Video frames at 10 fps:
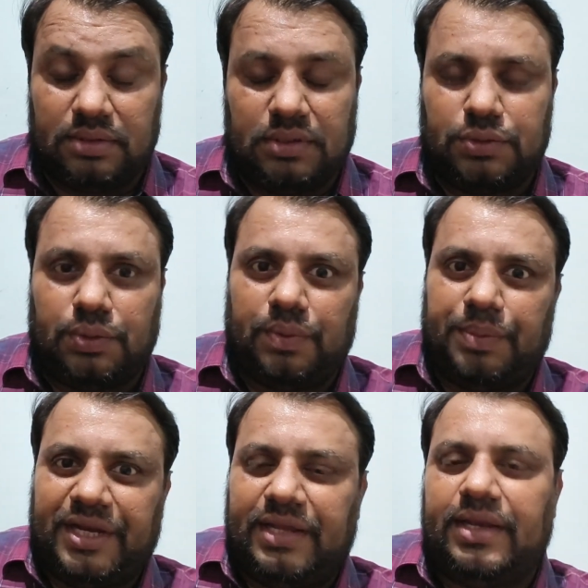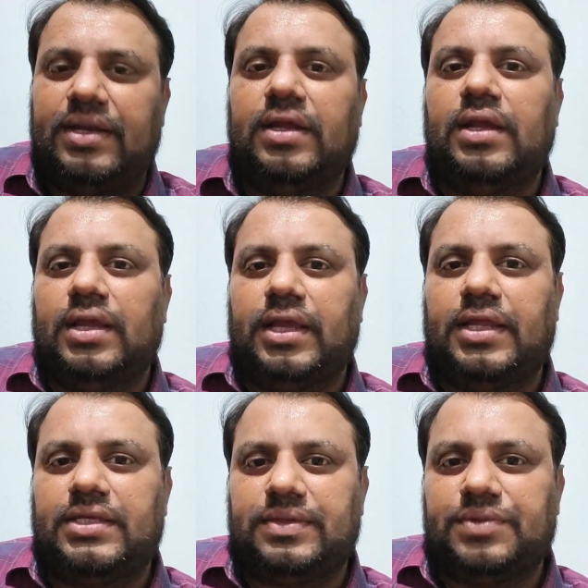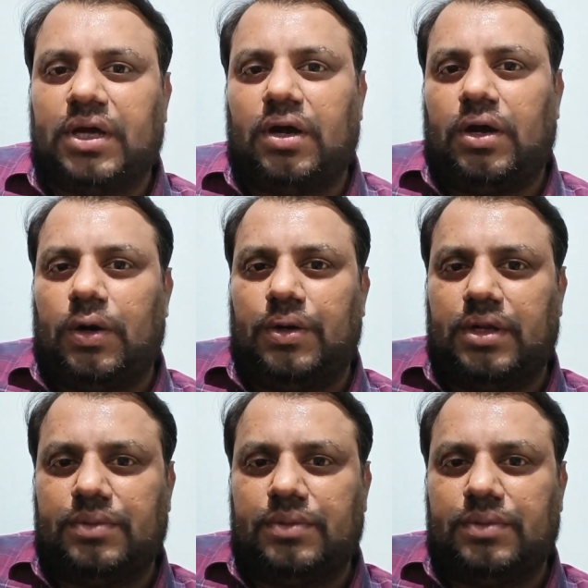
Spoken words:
a suit will be decreed. In case if the order